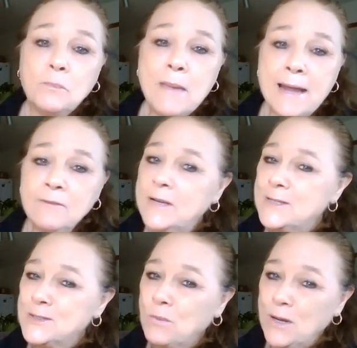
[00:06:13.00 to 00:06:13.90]
You
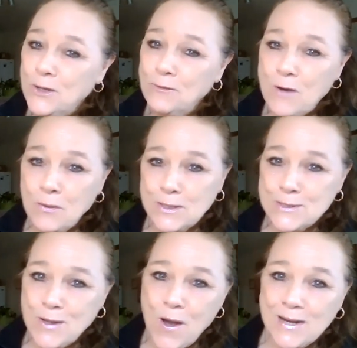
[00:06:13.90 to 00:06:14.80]
manifest what you
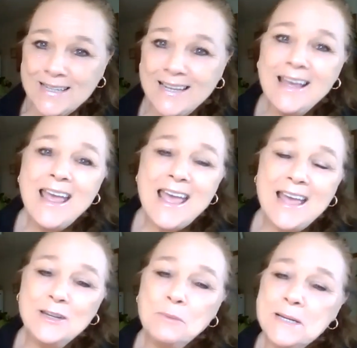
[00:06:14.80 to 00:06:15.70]
focus on,
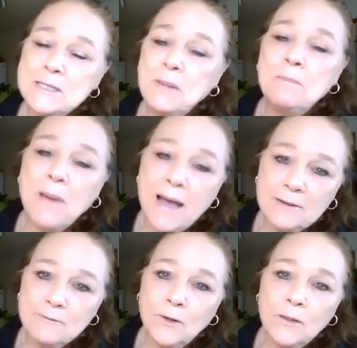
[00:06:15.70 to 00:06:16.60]
and you must be
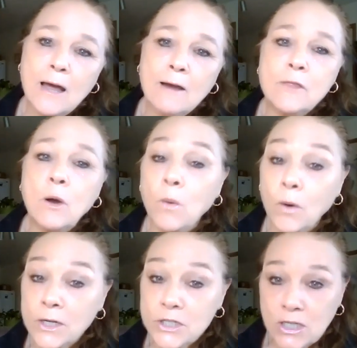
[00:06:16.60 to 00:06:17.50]
mindful of the
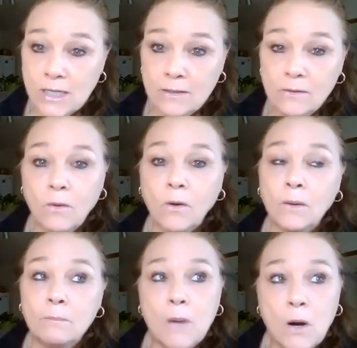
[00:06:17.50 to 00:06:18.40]
origin
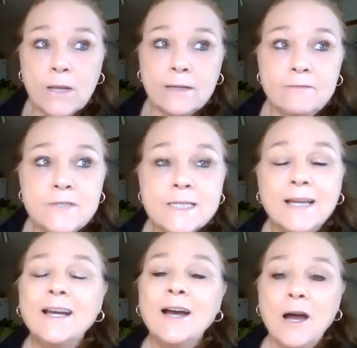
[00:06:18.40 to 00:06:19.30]
or
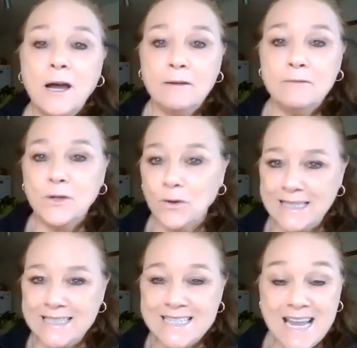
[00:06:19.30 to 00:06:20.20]
motives of
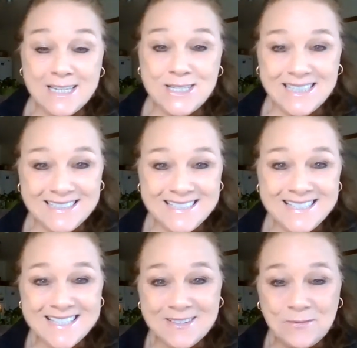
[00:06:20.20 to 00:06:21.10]
your
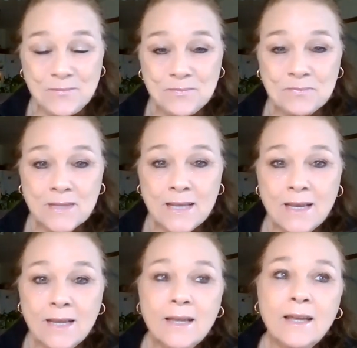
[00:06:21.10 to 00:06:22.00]
intentions.
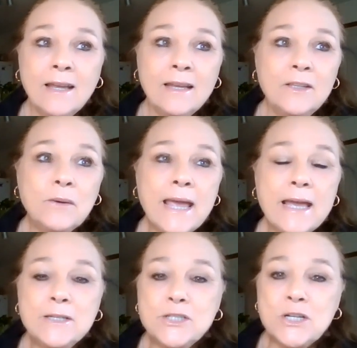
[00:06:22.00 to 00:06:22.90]
You
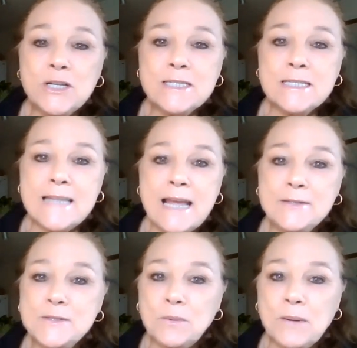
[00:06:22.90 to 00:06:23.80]
can't just
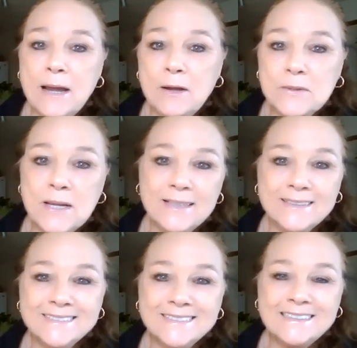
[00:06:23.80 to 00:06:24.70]
dance around
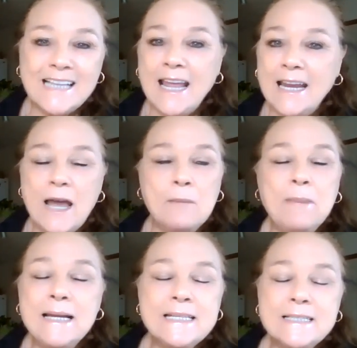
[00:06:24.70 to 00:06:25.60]
saying
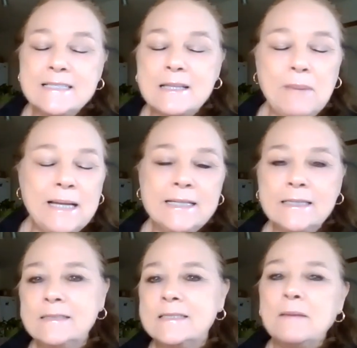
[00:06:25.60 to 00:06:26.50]
abundance,
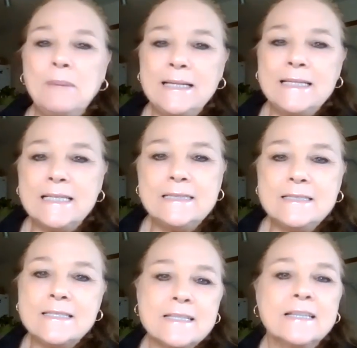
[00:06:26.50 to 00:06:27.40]
abundance,
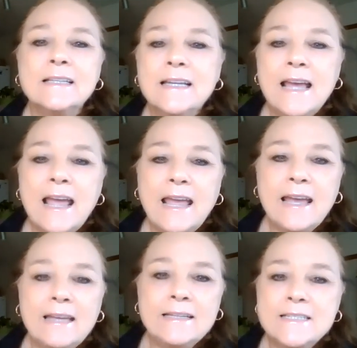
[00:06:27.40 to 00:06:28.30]
abundance,
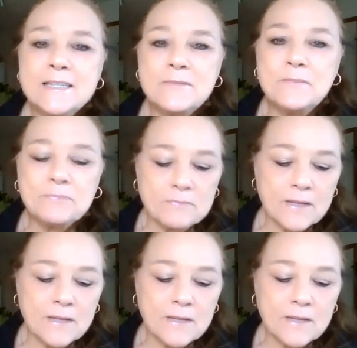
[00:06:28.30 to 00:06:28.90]
and